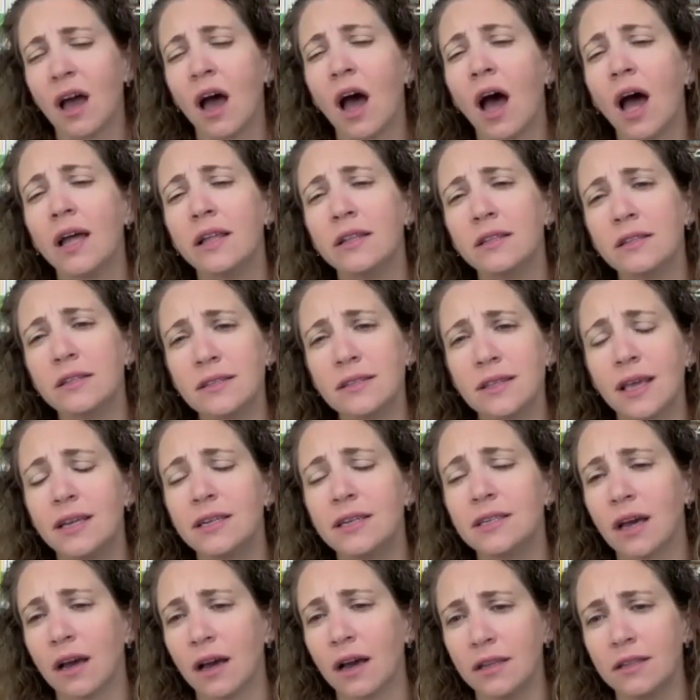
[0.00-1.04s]
tons
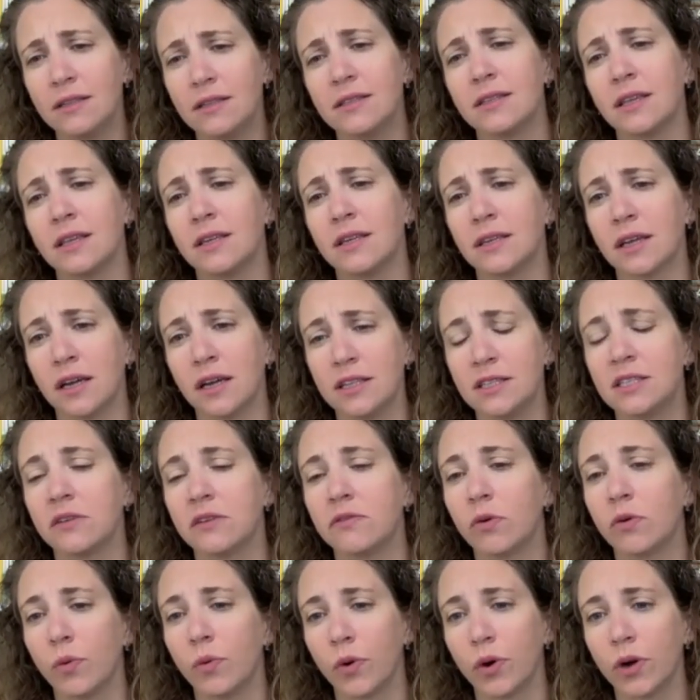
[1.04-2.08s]
and tons and tons
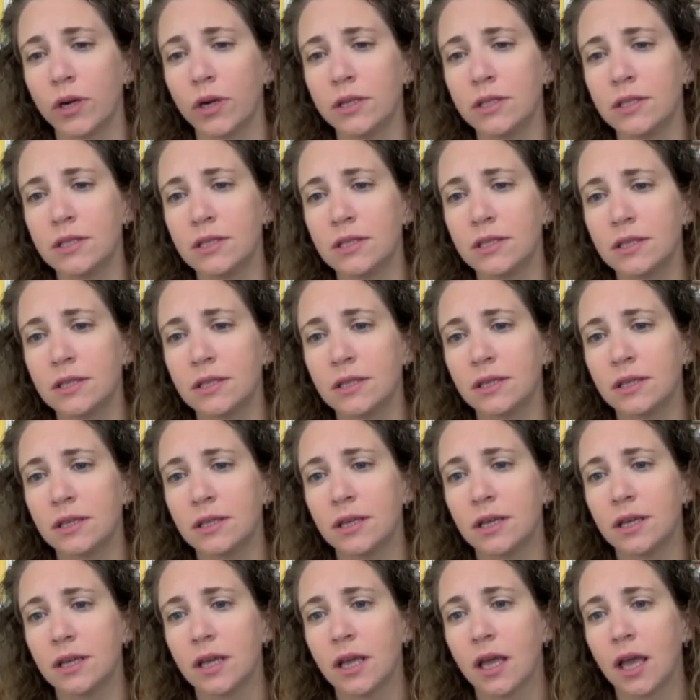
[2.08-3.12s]
of awards,
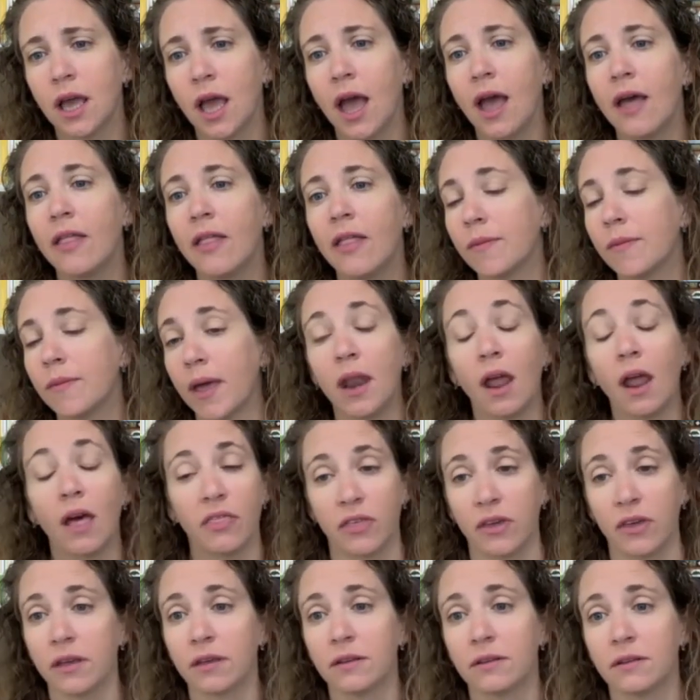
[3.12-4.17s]
and they meant
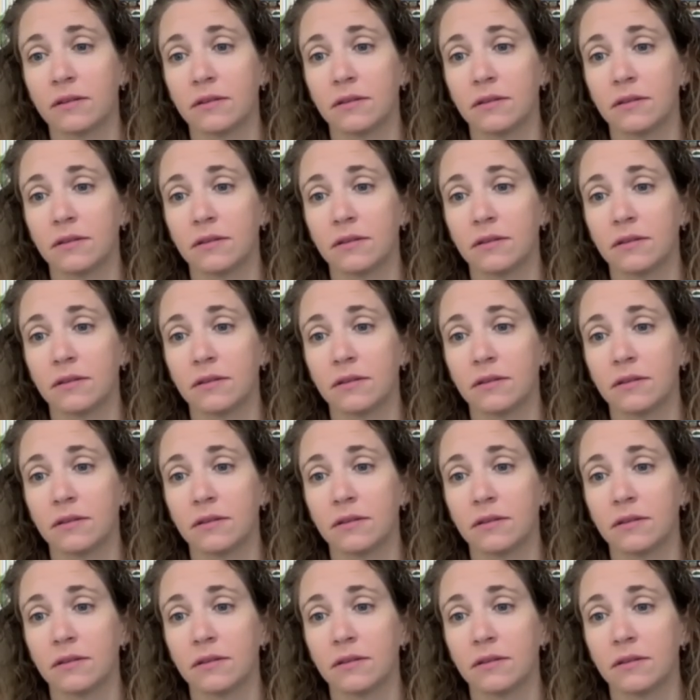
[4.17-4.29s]
nothing